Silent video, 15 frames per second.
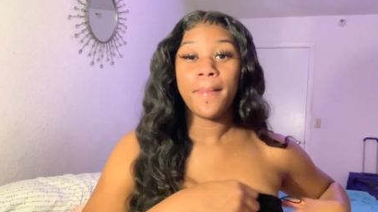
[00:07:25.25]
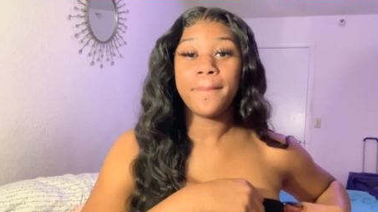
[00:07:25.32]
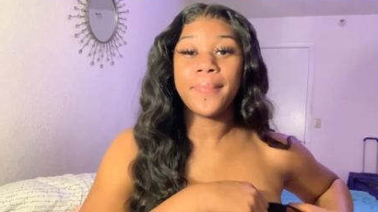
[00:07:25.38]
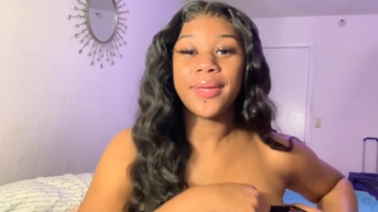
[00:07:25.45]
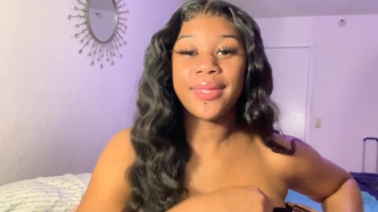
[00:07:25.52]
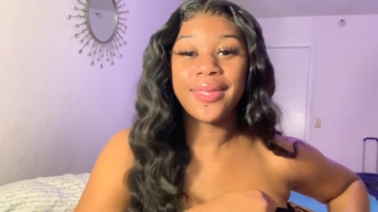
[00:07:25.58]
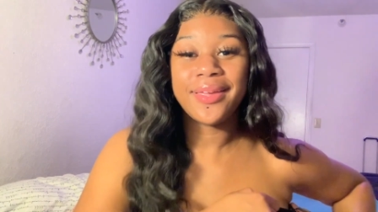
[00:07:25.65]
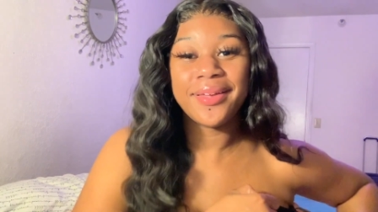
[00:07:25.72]

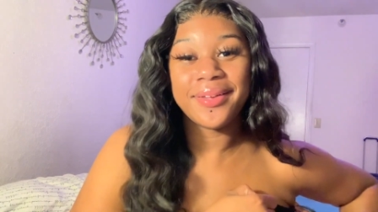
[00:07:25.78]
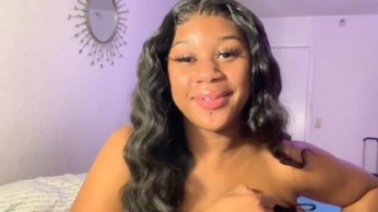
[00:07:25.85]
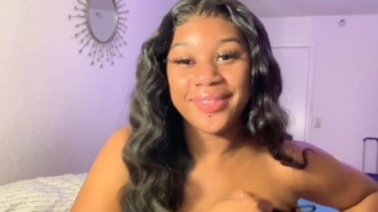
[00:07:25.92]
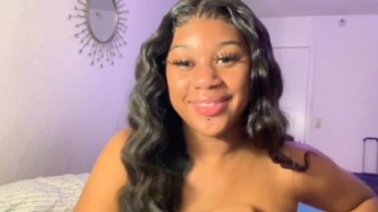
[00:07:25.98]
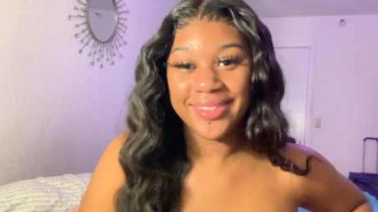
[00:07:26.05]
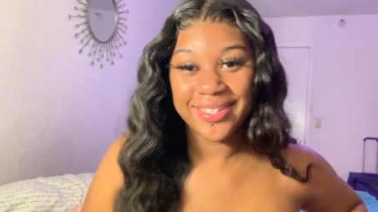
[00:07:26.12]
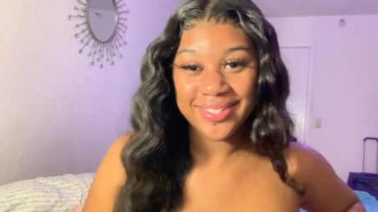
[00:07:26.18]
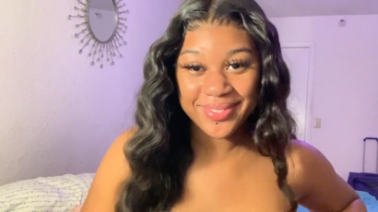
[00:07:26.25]
but yeah
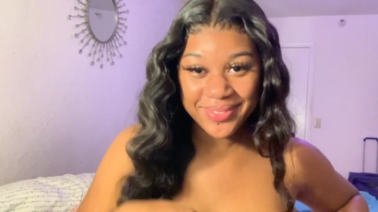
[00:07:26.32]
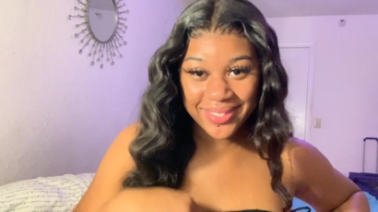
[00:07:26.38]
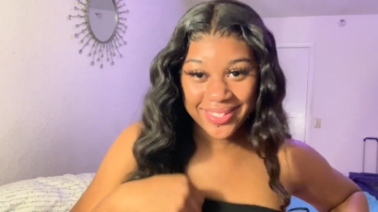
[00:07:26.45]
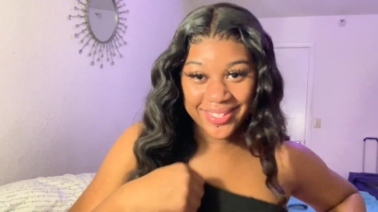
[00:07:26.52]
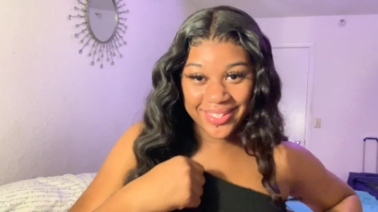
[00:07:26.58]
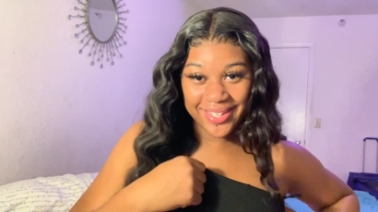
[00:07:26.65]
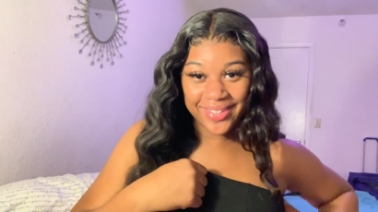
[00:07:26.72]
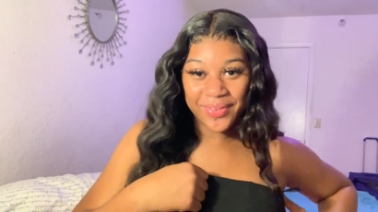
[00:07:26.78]
this is really
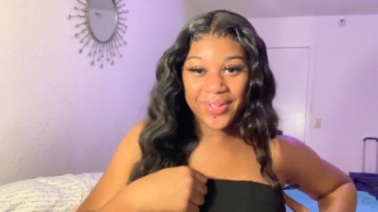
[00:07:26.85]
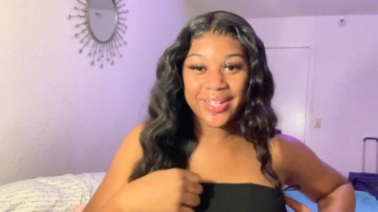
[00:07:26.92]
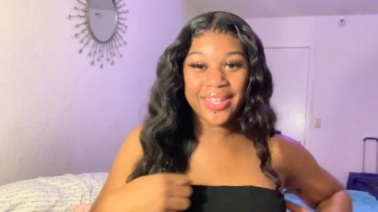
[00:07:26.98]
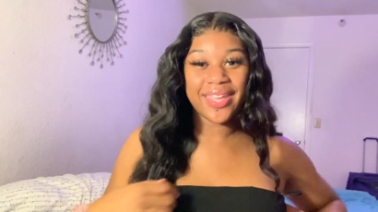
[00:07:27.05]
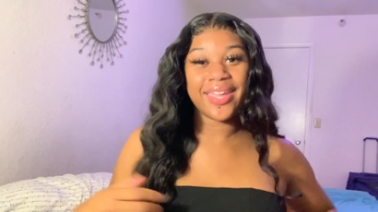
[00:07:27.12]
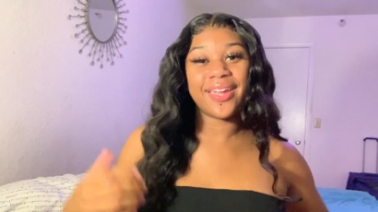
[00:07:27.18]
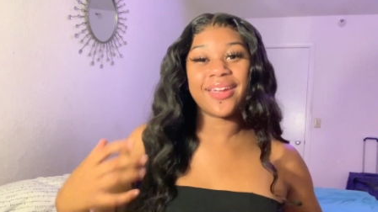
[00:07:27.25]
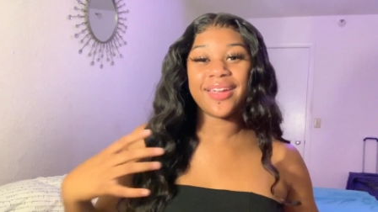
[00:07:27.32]
good quality
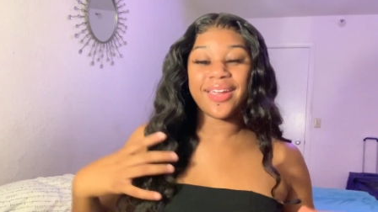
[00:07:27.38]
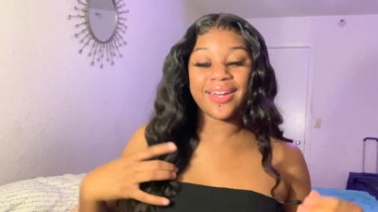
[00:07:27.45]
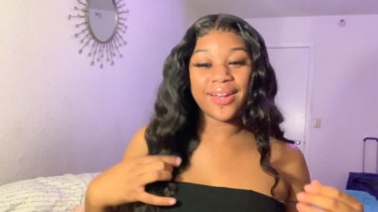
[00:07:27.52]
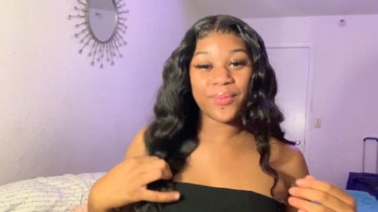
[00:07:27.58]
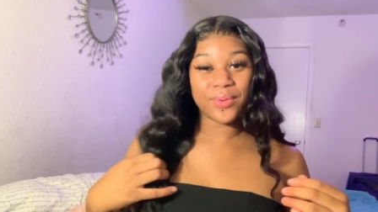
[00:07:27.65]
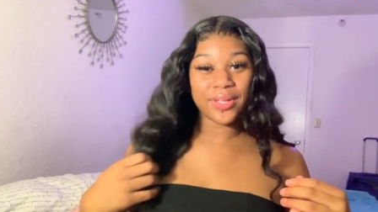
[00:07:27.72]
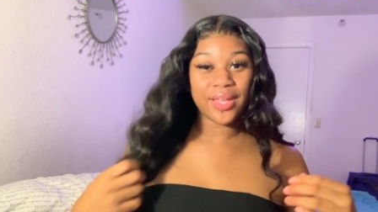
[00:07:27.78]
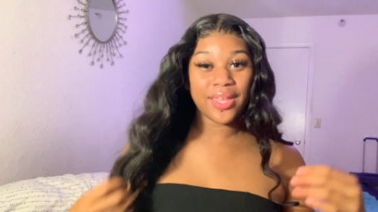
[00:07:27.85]
hair and i
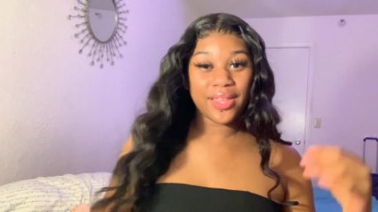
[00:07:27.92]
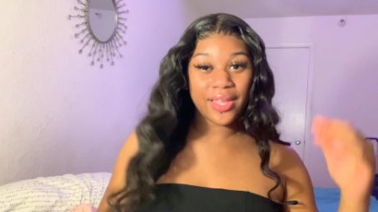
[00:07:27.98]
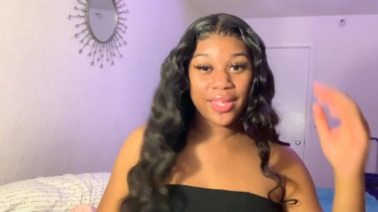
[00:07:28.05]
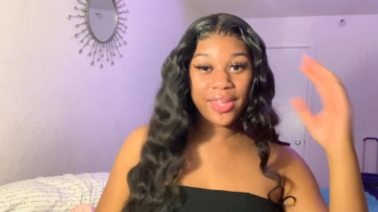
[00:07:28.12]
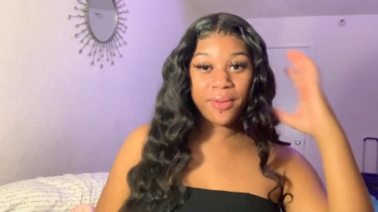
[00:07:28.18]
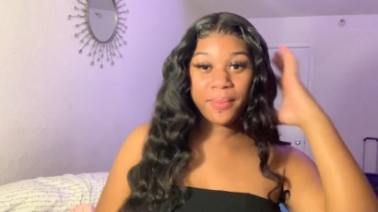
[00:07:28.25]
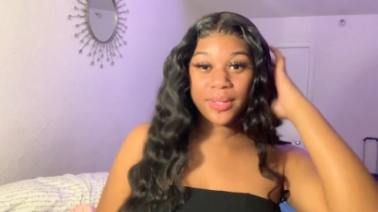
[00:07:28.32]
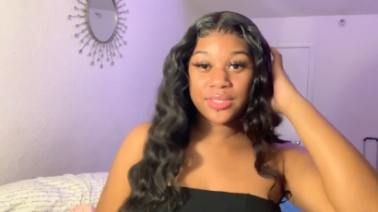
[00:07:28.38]
would like
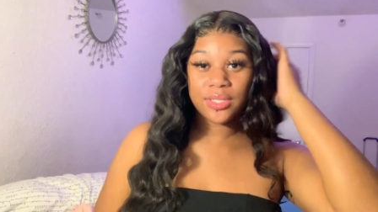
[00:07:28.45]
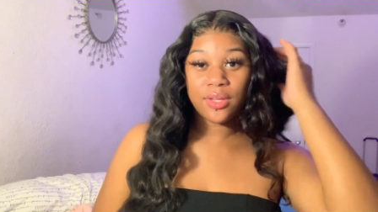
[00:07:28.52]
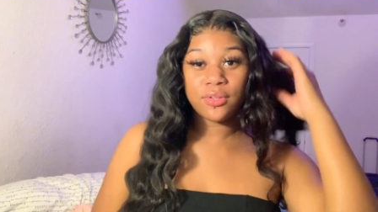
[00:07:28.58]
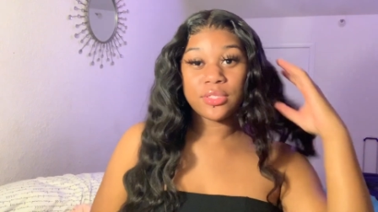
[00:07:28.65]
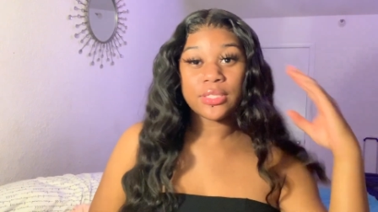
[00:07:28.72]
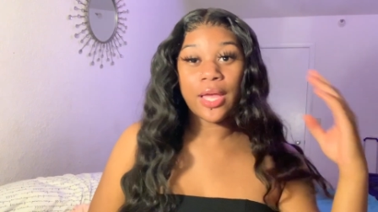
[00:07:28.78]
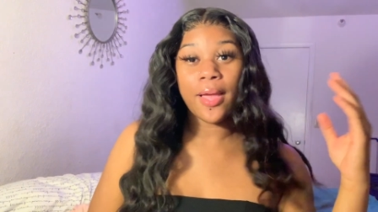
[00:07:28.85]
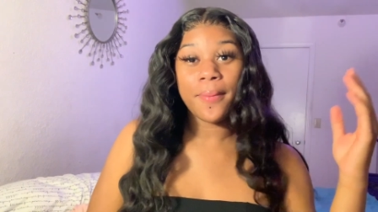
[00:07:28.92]
everybody to go
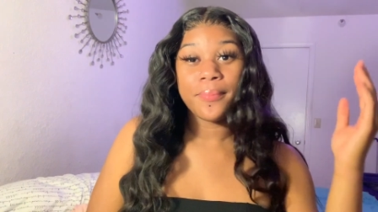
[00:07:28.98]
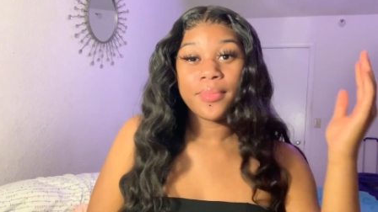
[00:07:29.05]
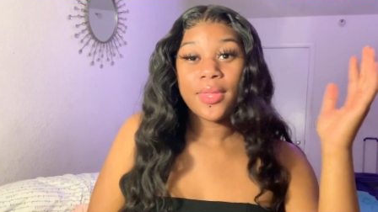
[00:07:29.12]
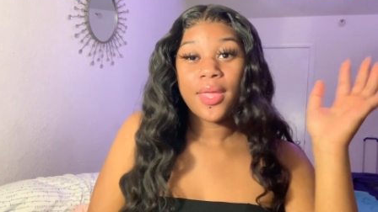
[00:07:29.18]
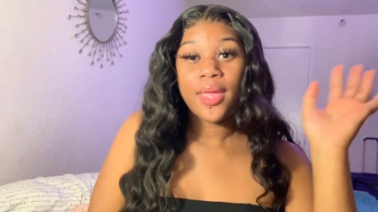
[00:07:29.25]
shop